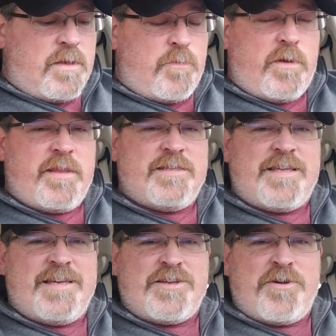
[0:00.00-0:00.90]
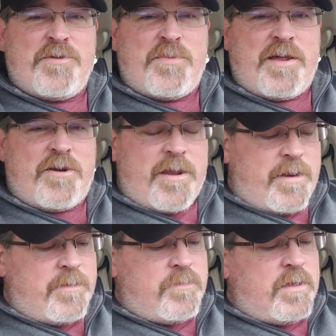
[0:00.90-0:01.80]
One of these days I'll get better
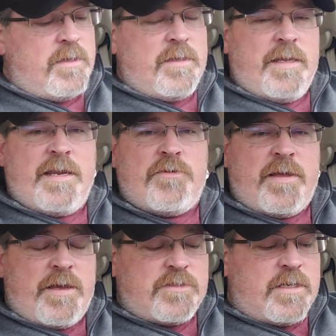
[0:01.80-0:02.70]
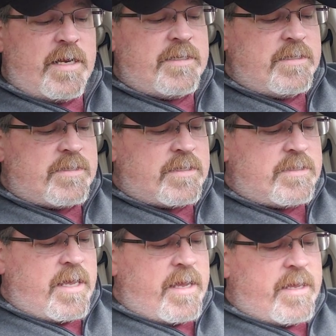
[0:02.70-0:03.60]
at it. Anyway, that was a
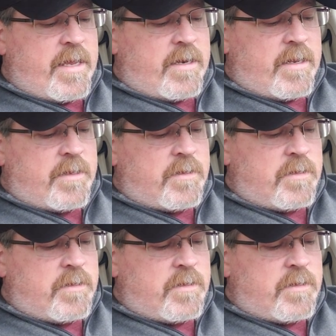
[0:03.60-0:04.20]
1968 Kennedy.